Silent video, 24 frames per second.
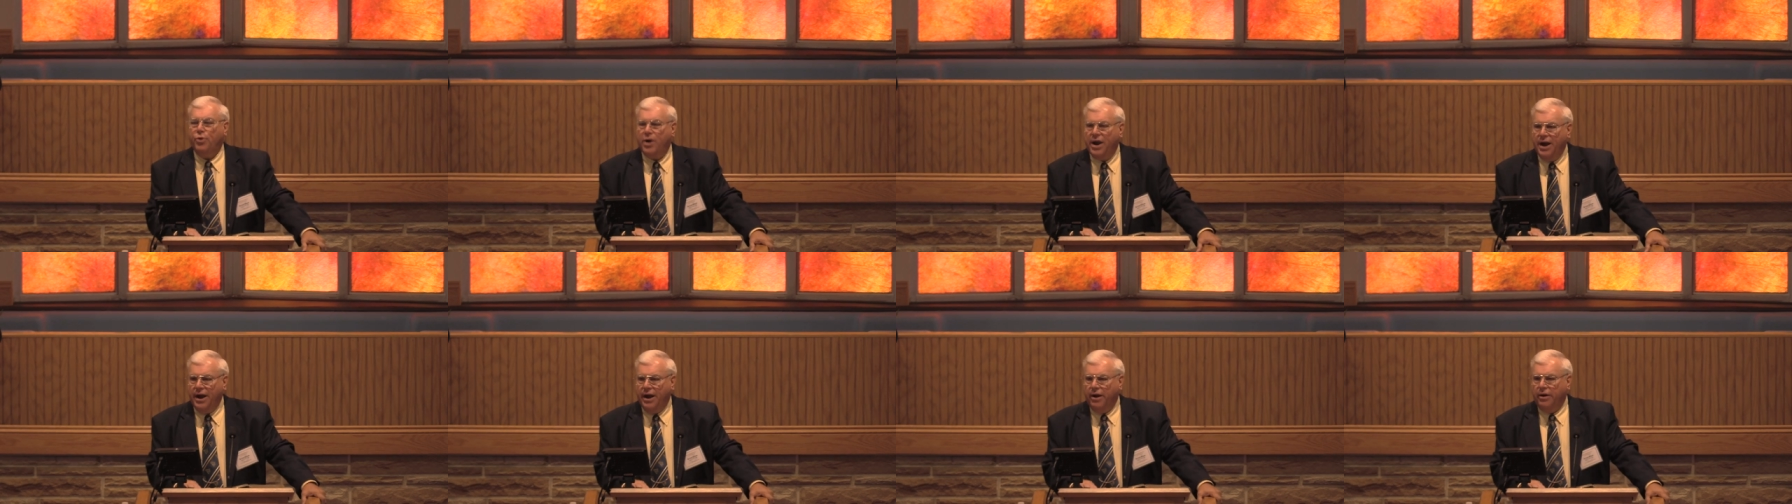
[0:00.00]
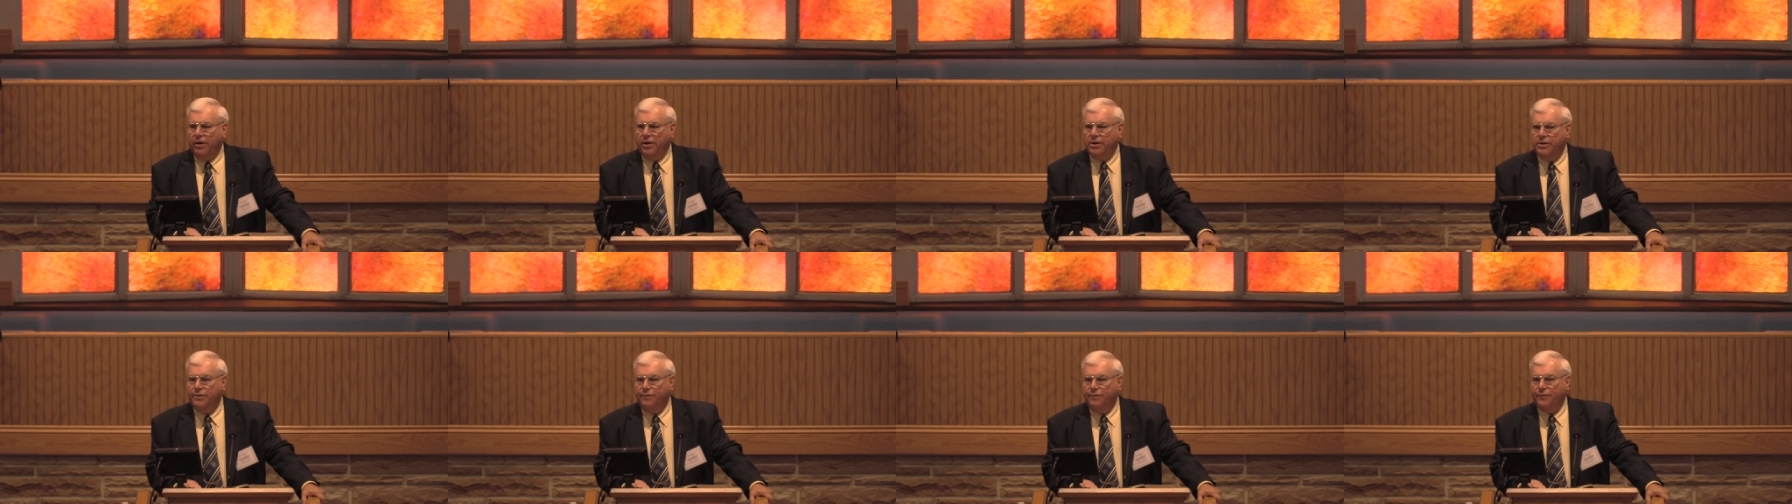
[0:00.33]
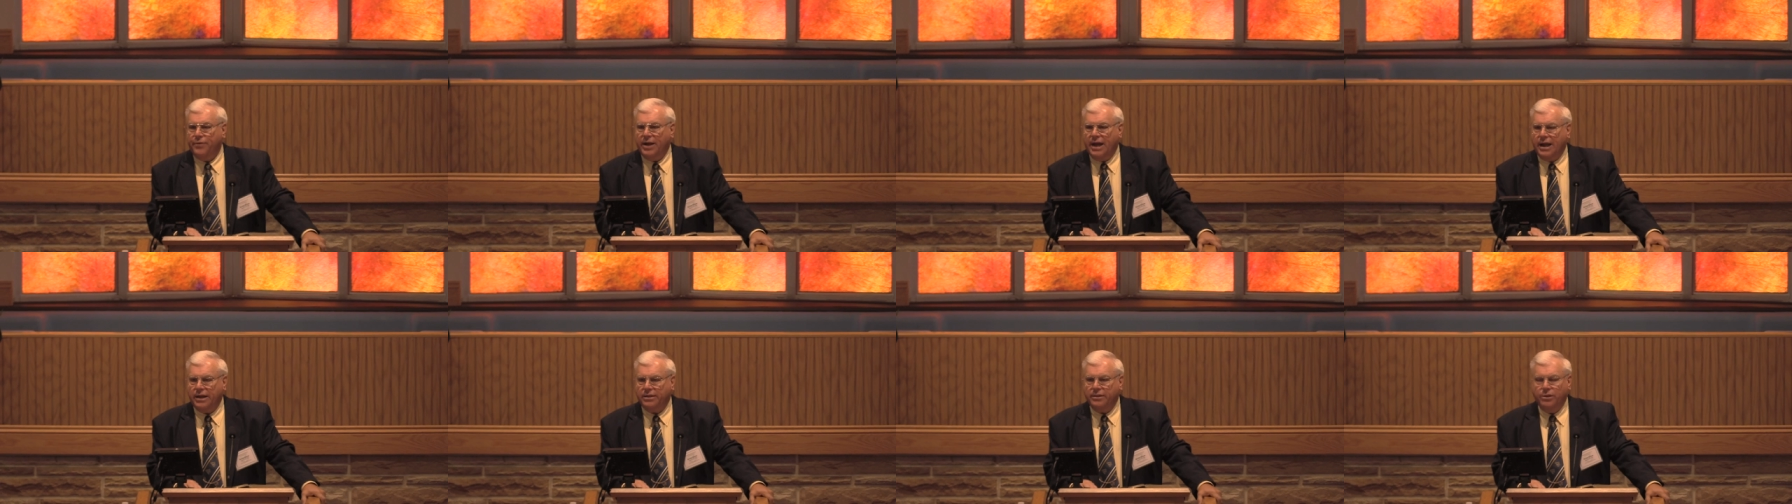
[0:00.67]
prayer and the
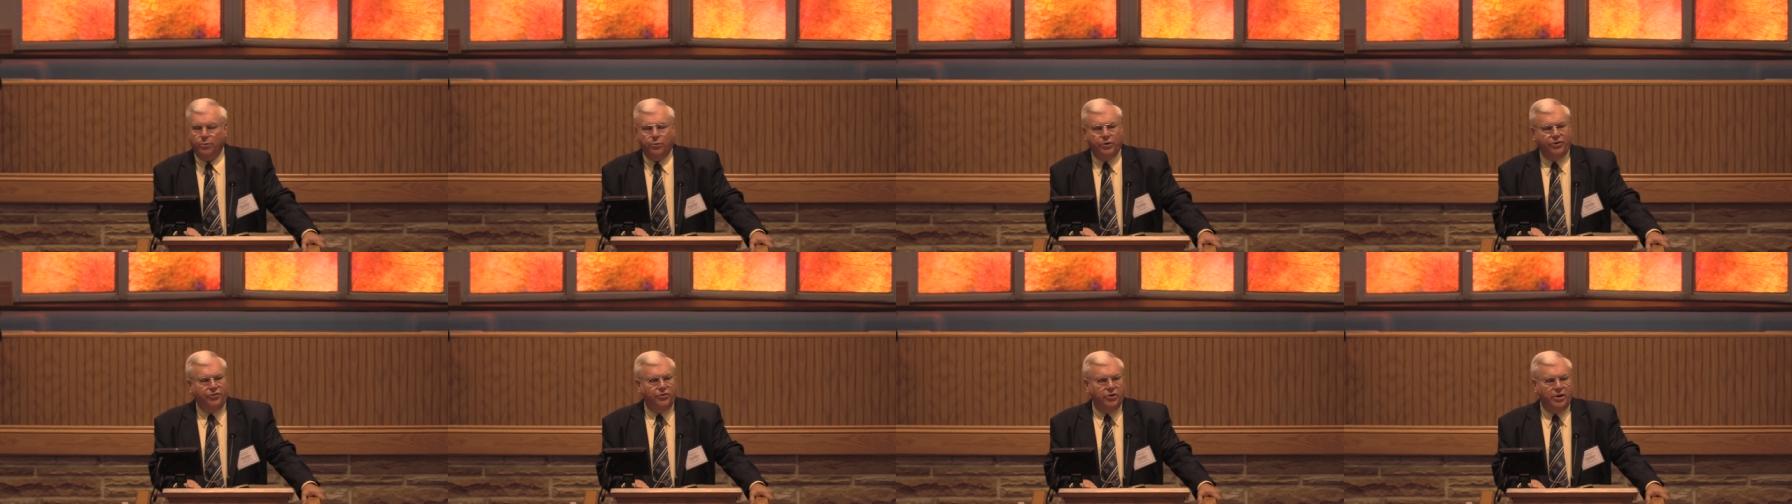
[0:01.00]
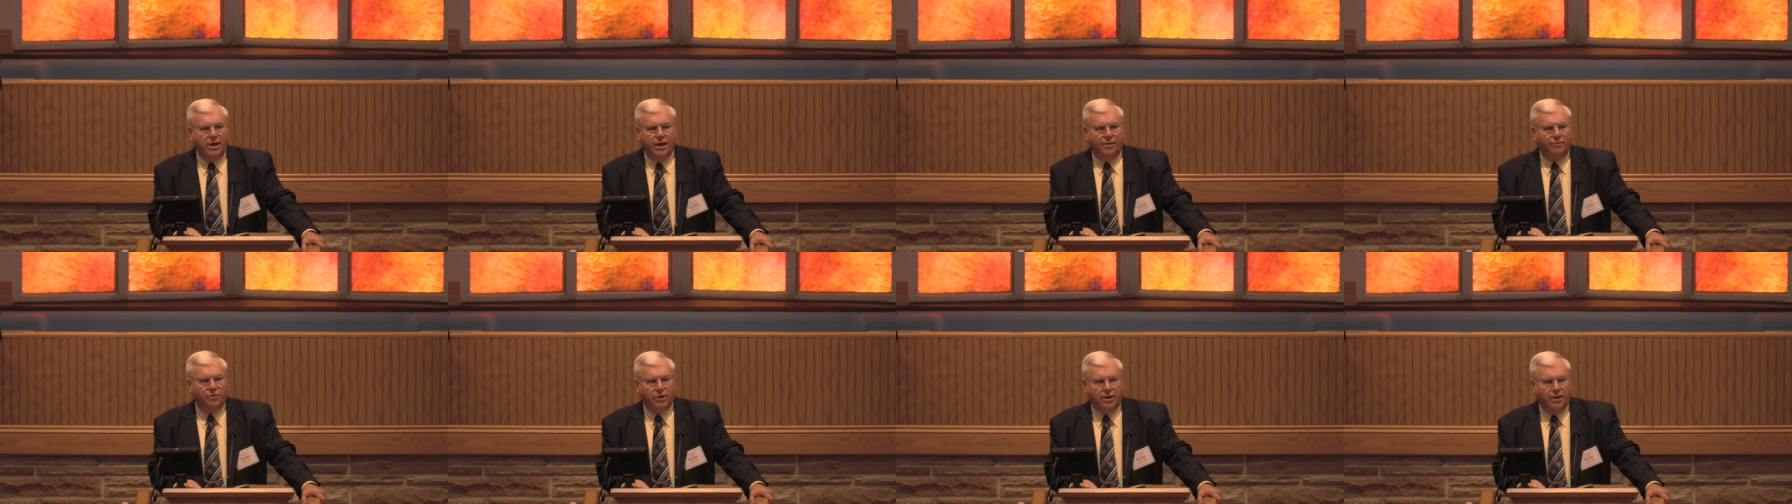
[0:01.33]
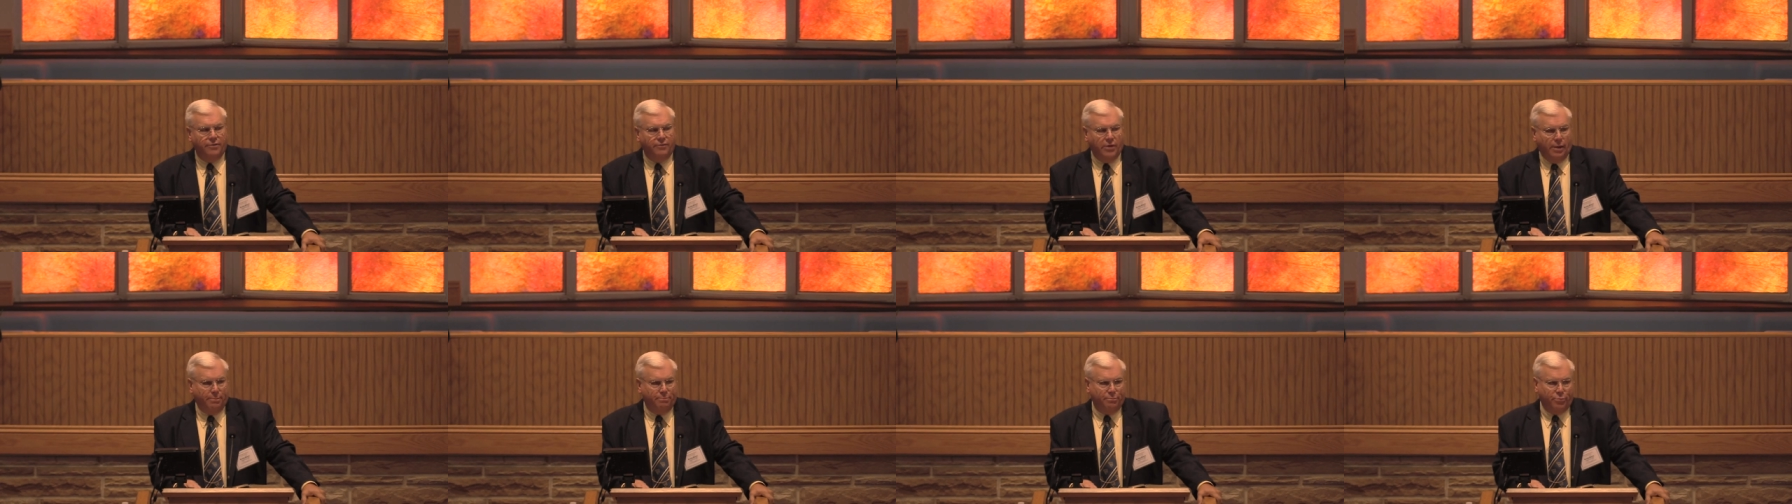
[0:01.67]
fact that we should never
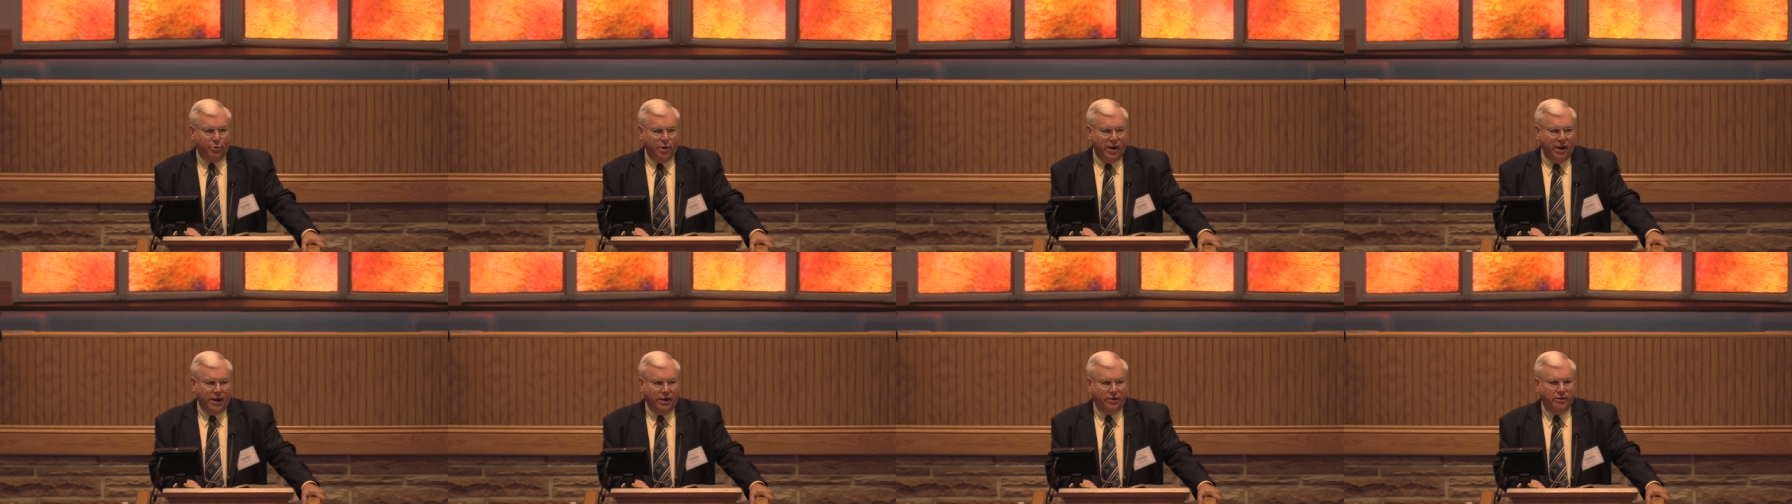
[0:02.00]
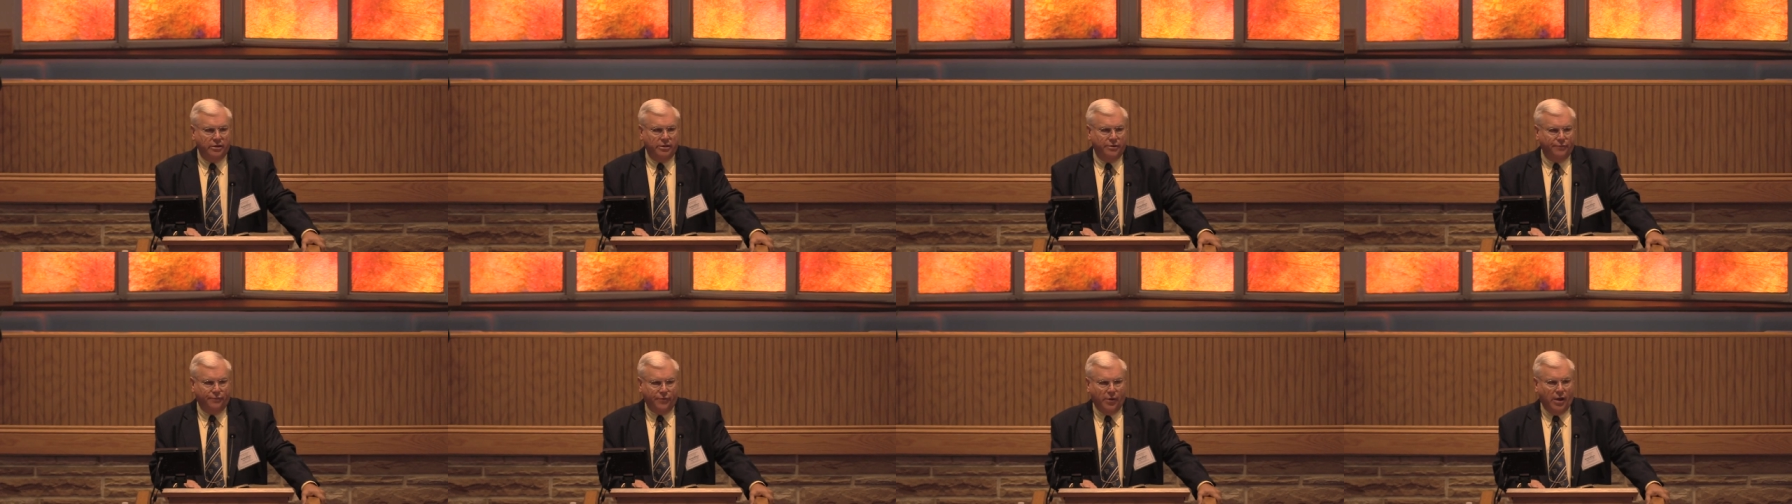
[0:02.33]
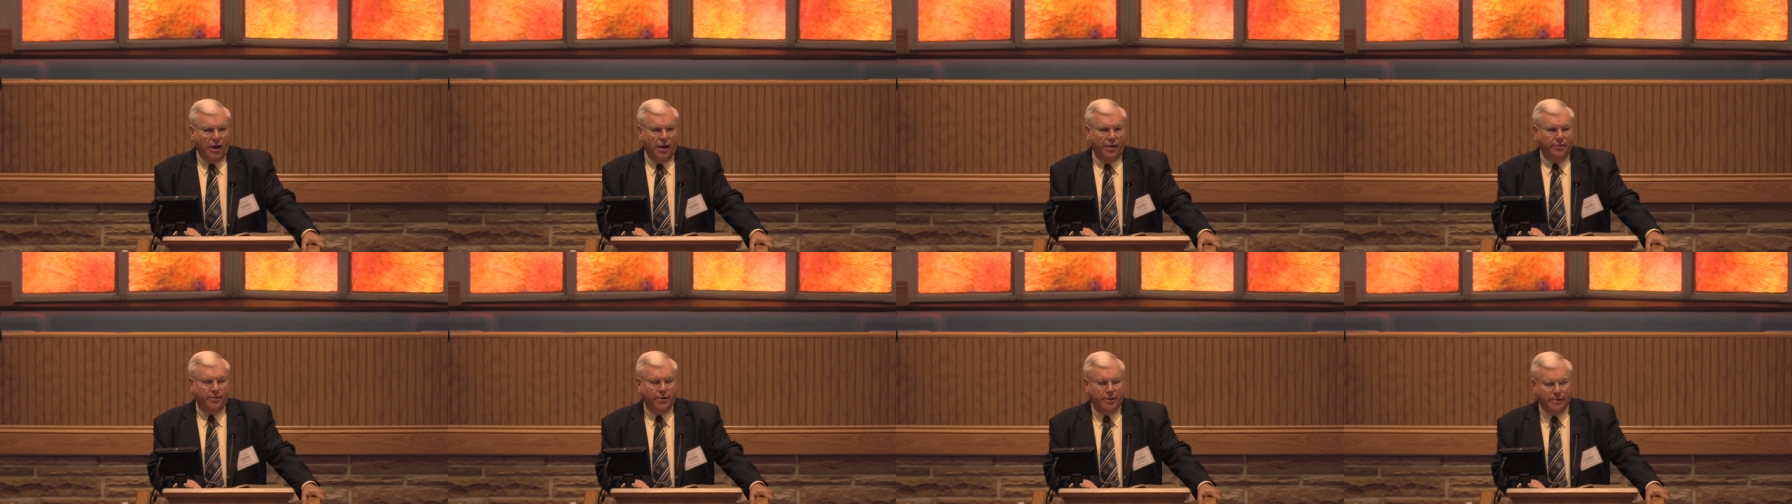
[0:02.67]
give up praying to the
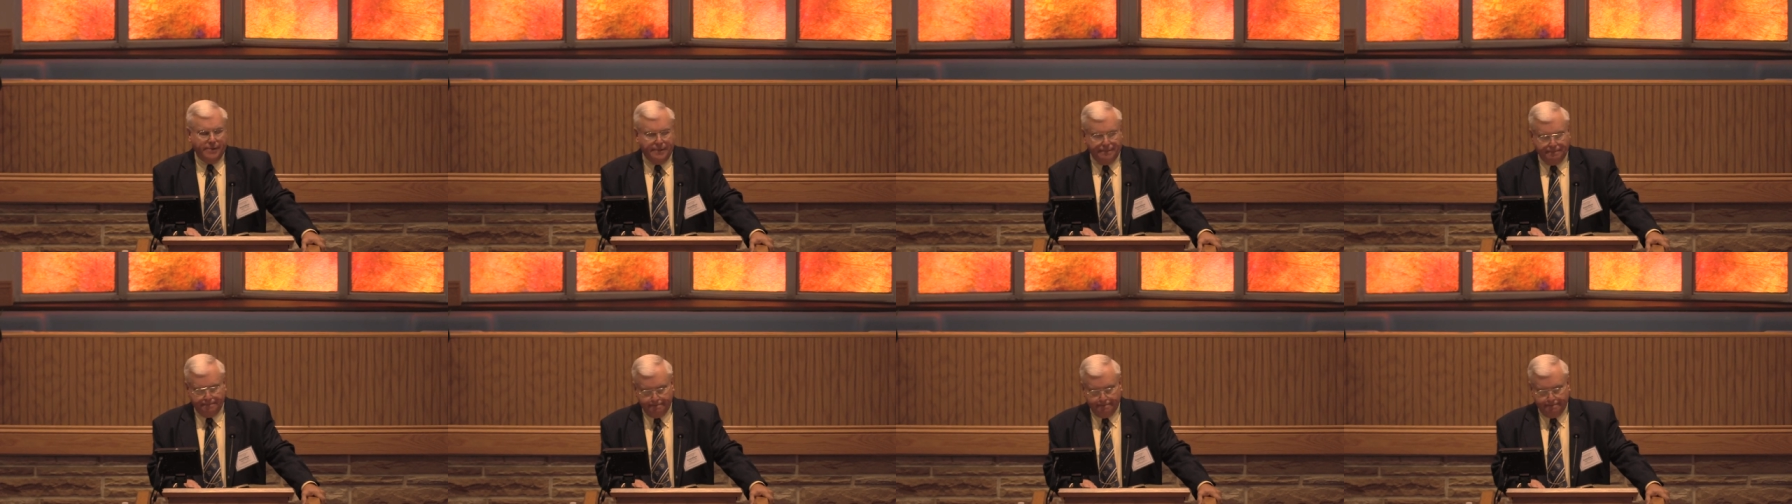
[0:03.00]
Father.